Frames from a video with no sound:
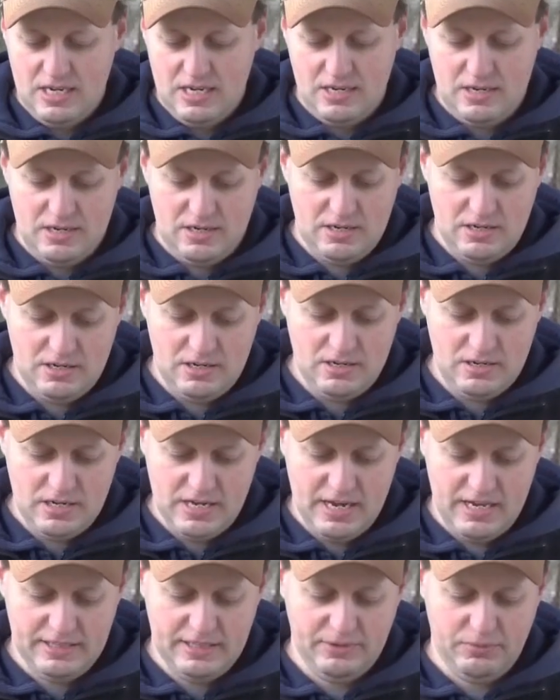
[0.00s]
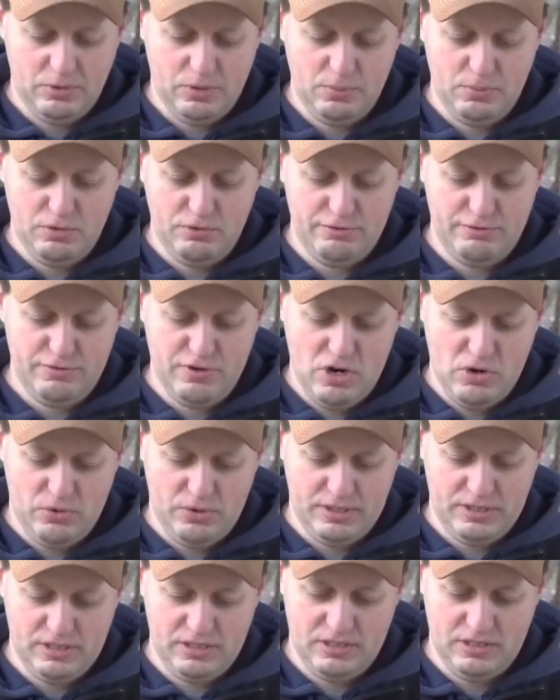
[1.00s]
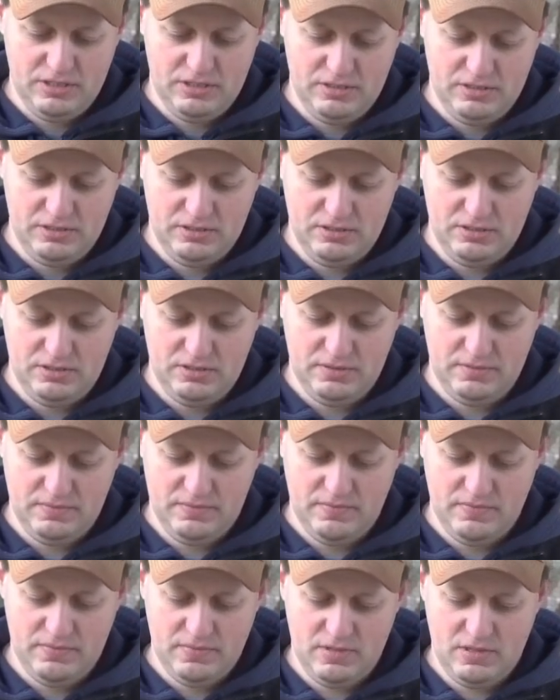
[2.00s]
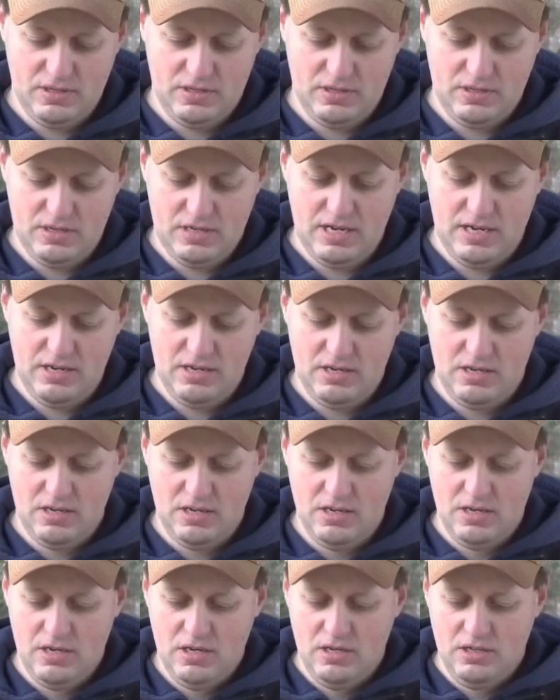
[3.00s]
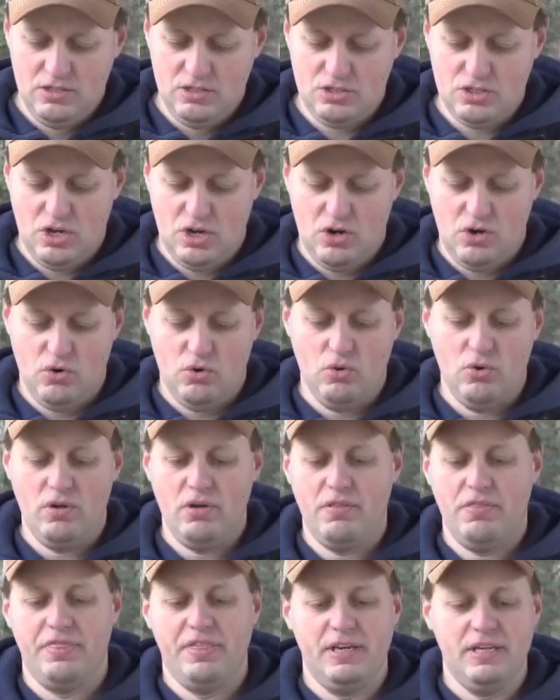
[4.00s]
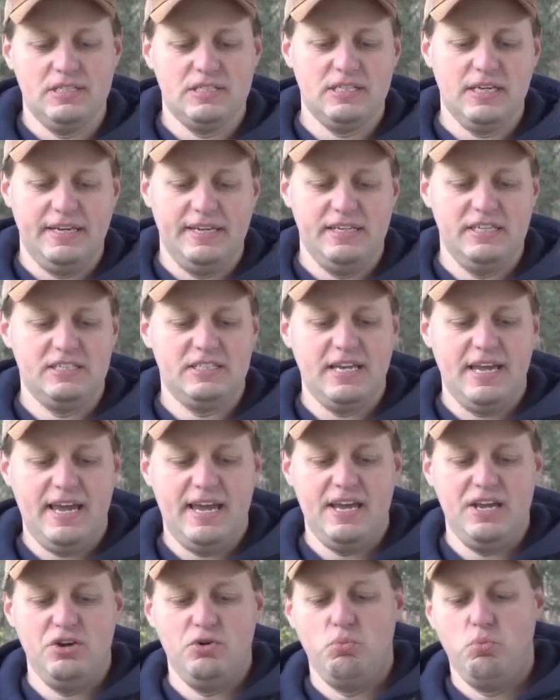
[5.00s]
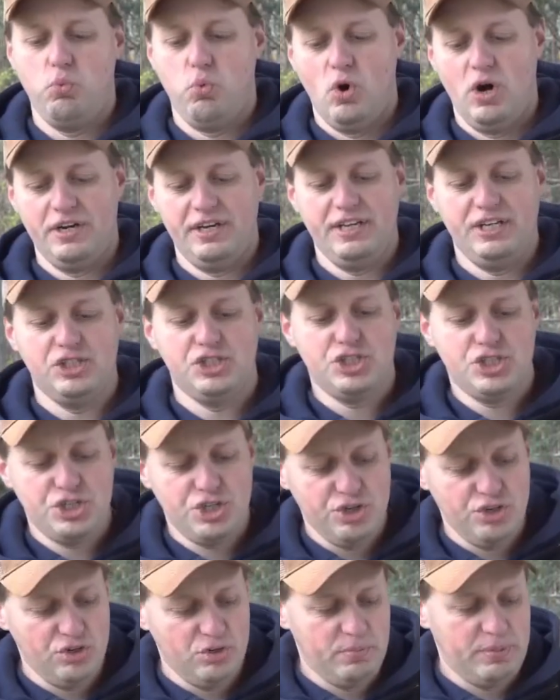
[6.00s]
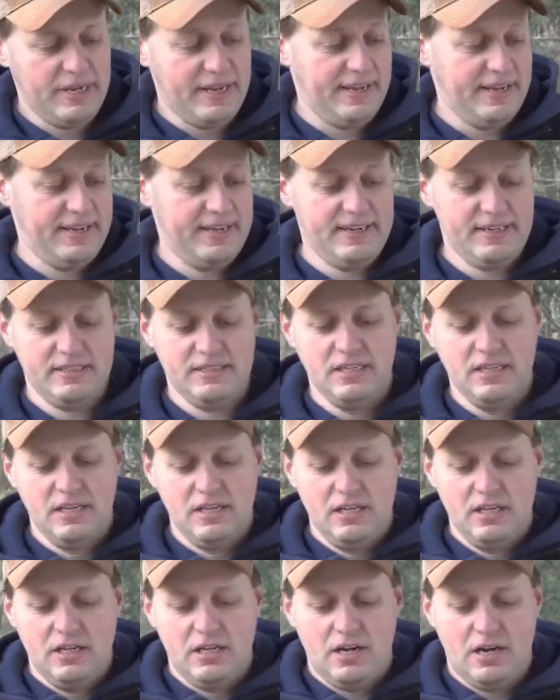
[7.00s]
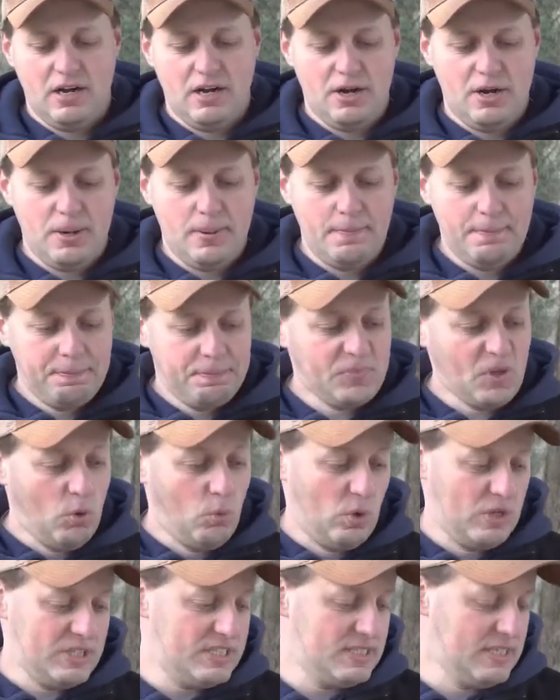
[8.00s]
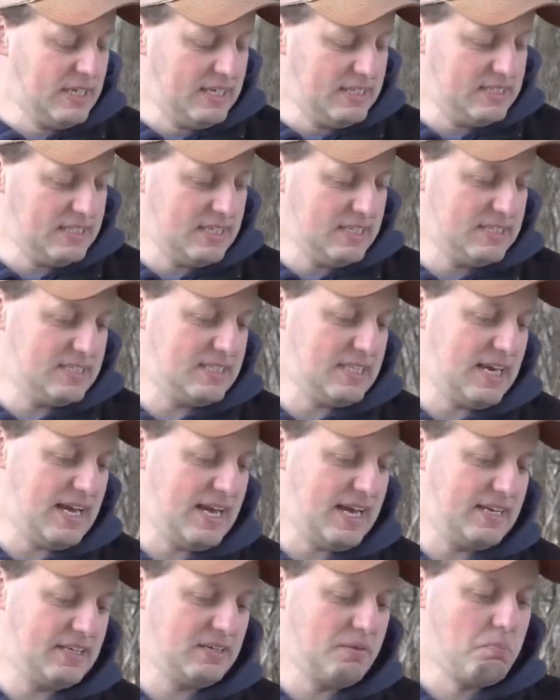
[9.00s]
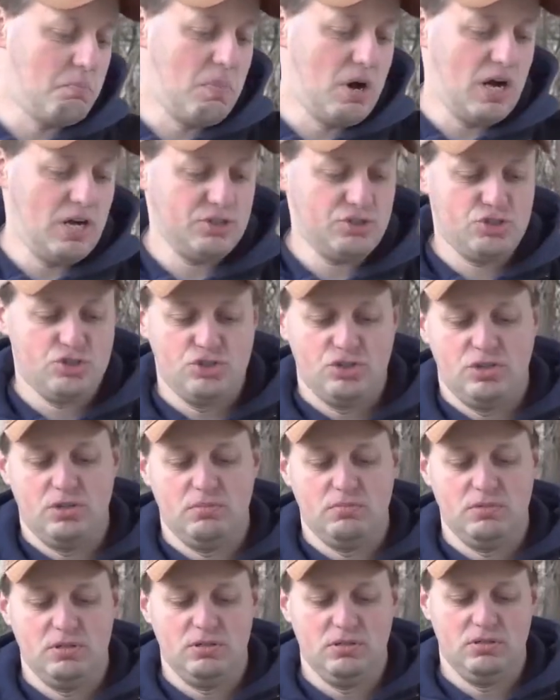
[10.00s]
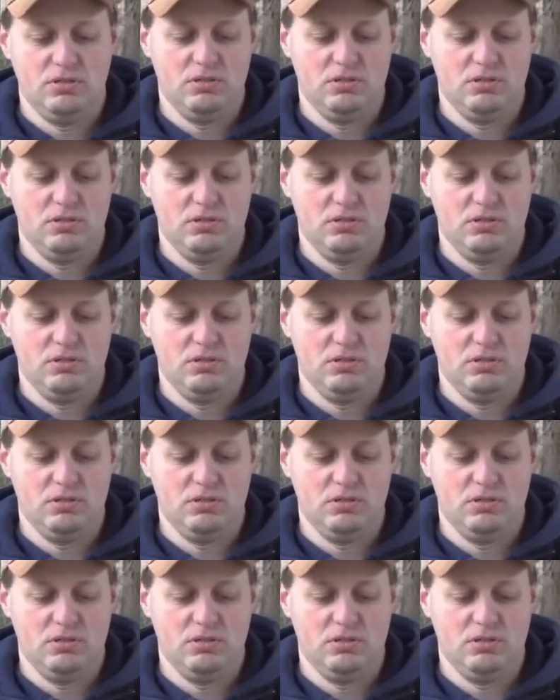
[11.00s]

And then we'll move forward. Okay. So this is a 1-inch tube, and what's nice is that Monstrum